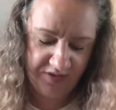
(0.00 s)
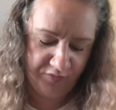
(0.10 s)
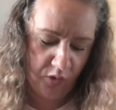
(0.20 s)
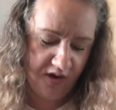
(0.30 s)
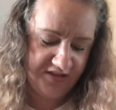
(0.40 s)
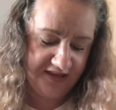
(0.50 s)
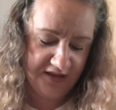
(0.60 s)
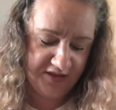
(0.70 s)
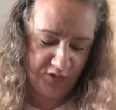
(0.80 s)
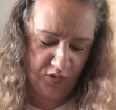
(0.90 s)
I've got is the
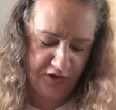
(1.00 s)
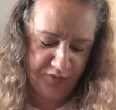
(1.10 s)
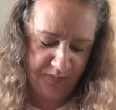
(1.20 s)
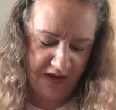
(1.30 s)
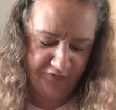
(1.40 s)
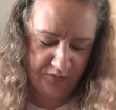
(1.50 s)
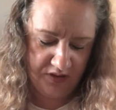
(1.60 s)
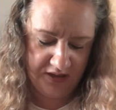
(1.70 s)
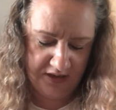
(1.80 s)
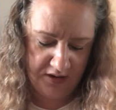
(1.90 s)
Astonish bathroom
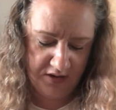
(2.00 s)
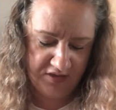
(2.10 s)
cleaner,